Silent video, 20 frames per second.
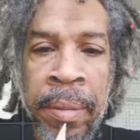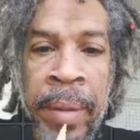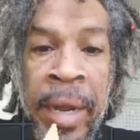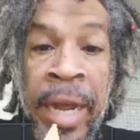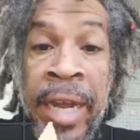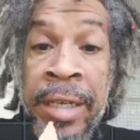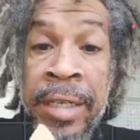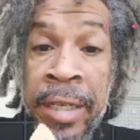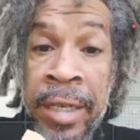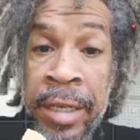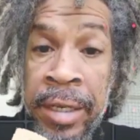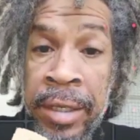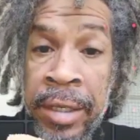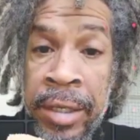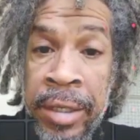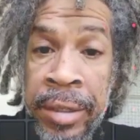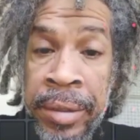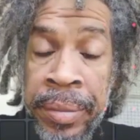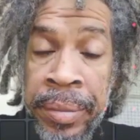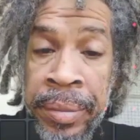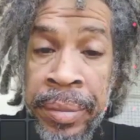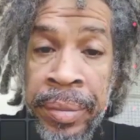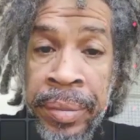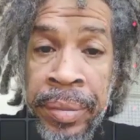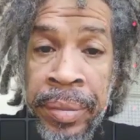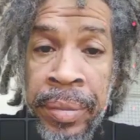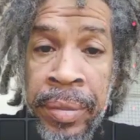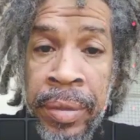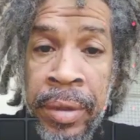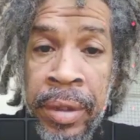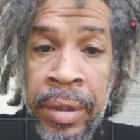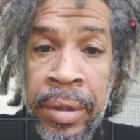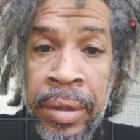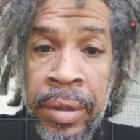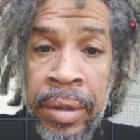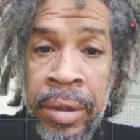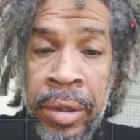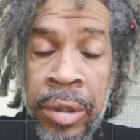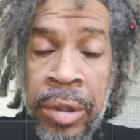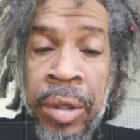baskets
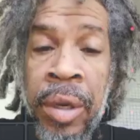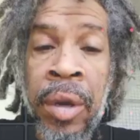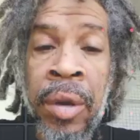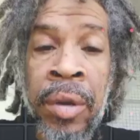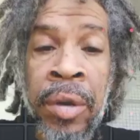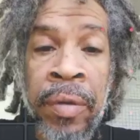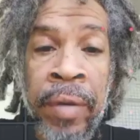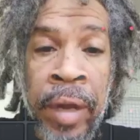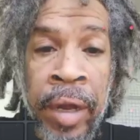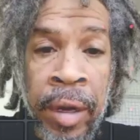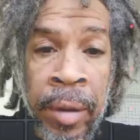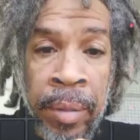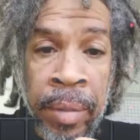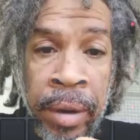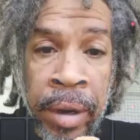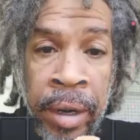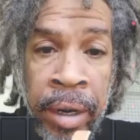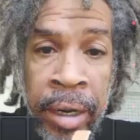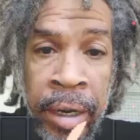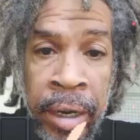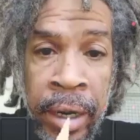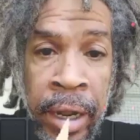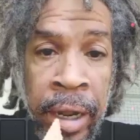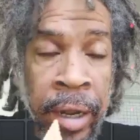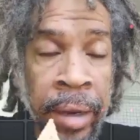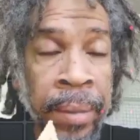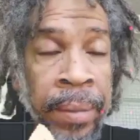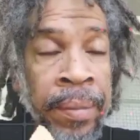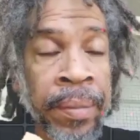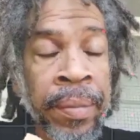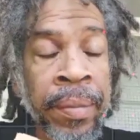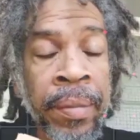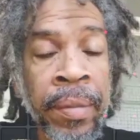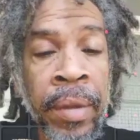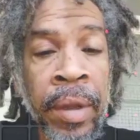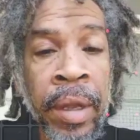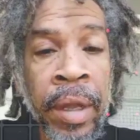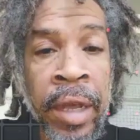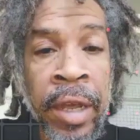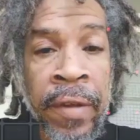strewn around the parking lot,
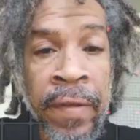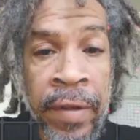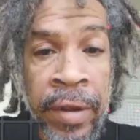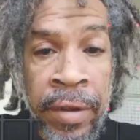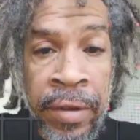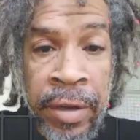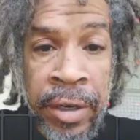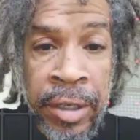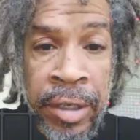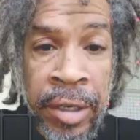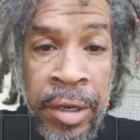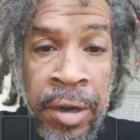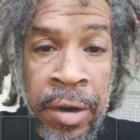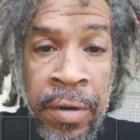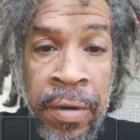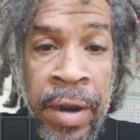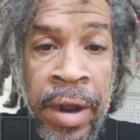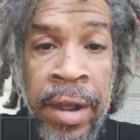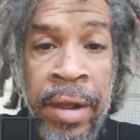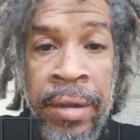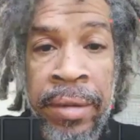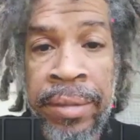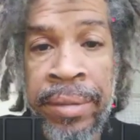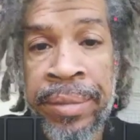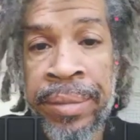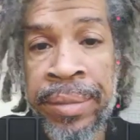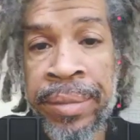even though there's a corral.